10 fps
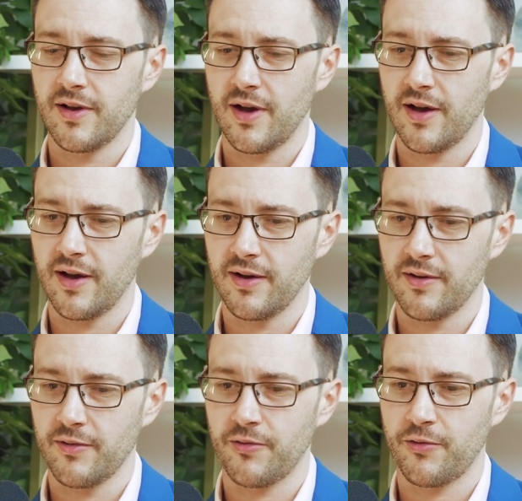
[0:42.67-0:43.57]

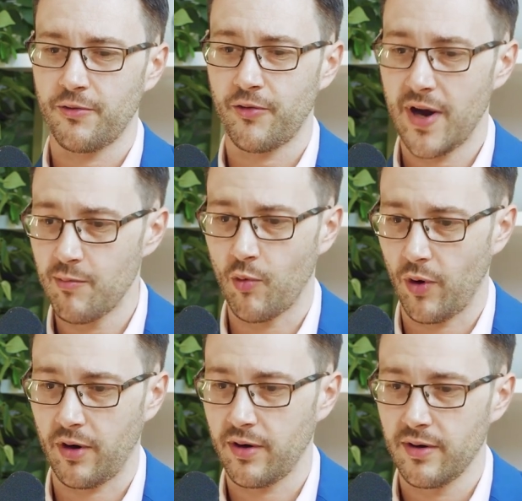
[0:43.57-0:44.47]
uh,
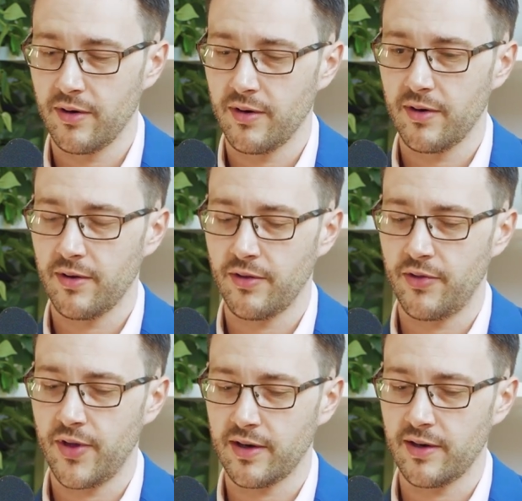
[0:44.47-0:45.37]
framework
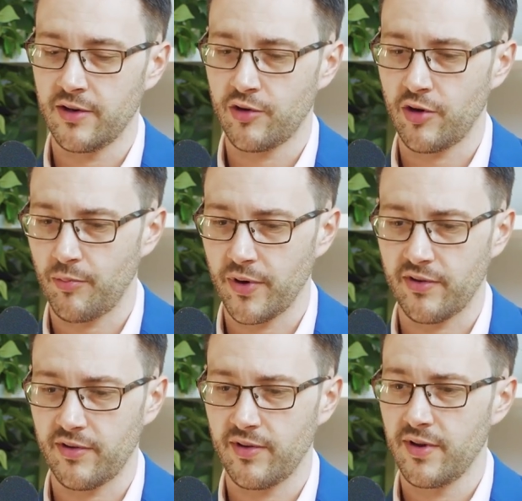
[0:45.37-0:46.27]
that
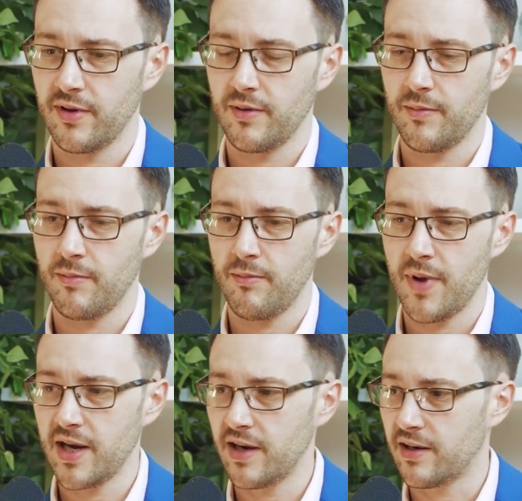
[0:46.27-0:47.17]
interprets
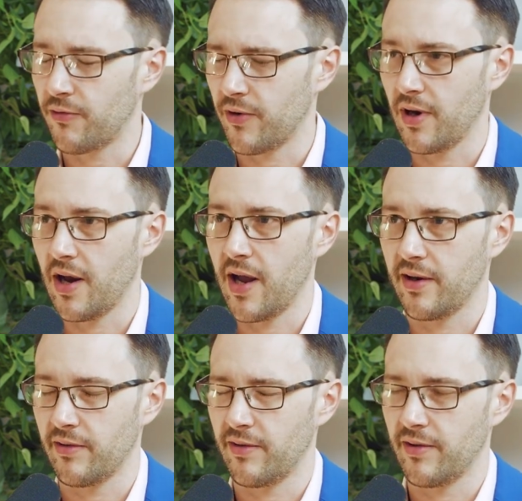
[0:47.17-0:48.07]
many different
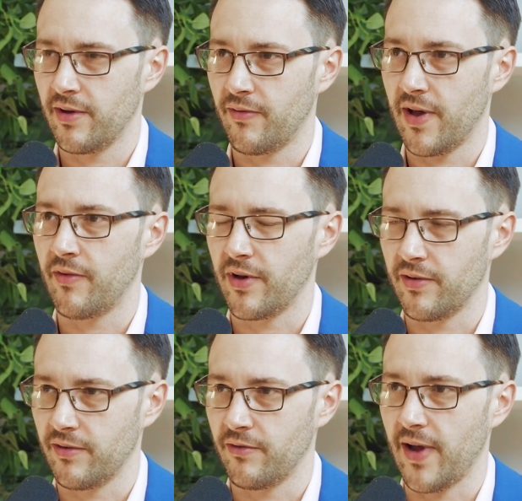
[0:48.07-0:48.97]
lines of
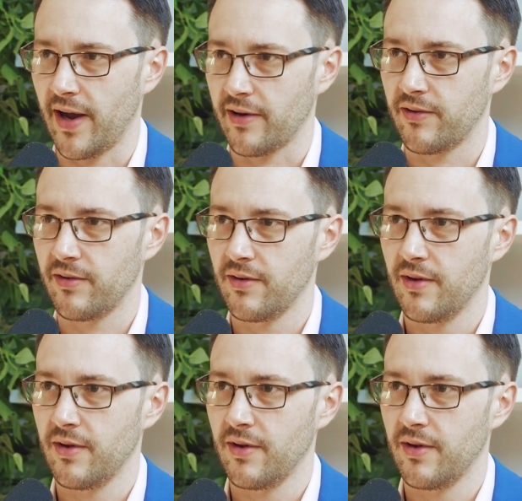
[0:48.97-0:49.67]
evidence and facts.